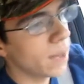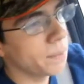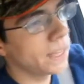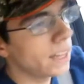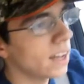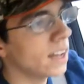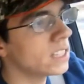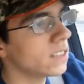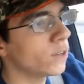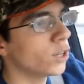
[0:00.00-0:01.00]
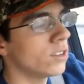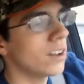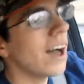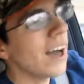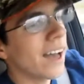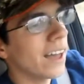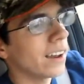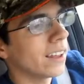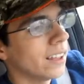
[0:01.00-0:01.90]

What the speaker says: because if you're not,